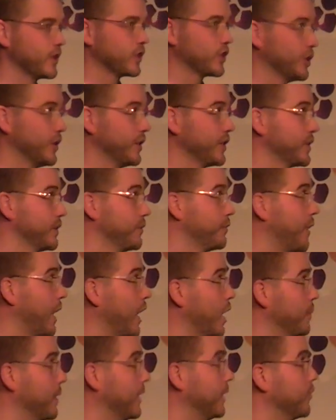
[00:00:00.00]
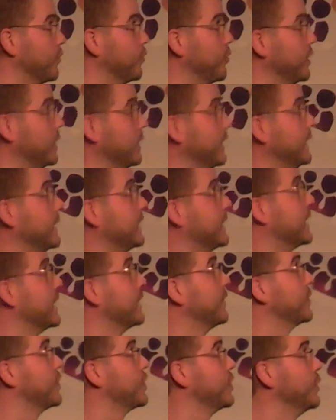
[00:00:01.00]
So this environment really
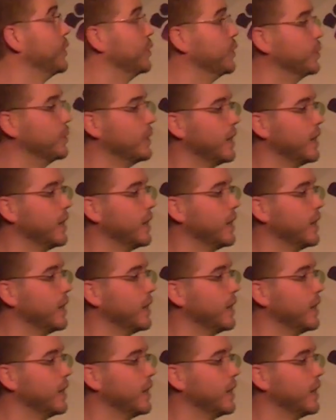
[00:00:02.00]
gives you,